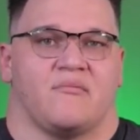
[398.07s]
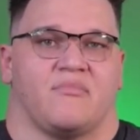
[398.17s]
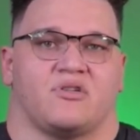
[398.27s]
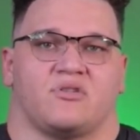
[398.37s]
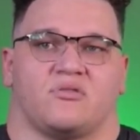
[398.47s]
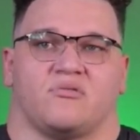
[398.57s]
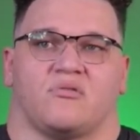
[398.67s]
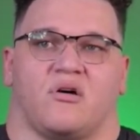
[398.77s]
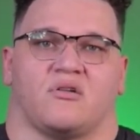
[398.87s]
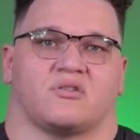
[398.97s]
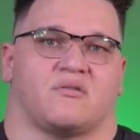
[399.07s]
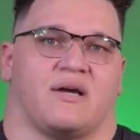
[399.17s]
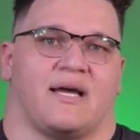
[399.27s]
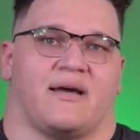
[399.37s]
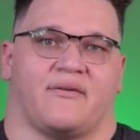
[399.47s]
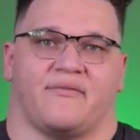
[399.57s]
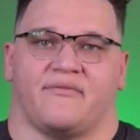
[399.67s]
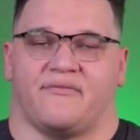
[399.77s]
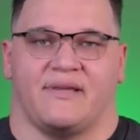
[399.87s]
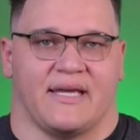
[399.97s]
but you also have
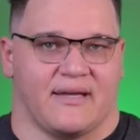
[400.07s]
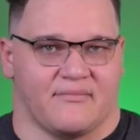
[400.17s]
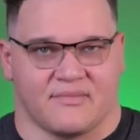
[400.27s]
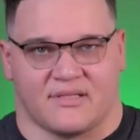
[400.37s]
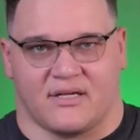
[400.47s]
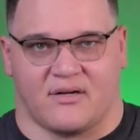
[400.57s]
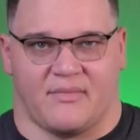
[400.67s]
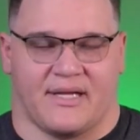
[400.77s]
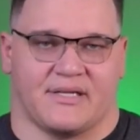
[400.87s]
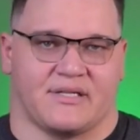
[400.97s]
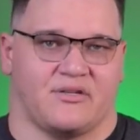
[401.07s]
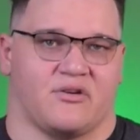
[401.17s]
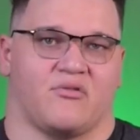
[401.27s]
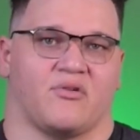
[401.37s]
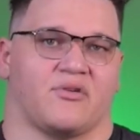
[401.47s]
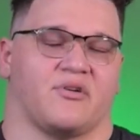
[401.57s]
VMs that are managed in your org.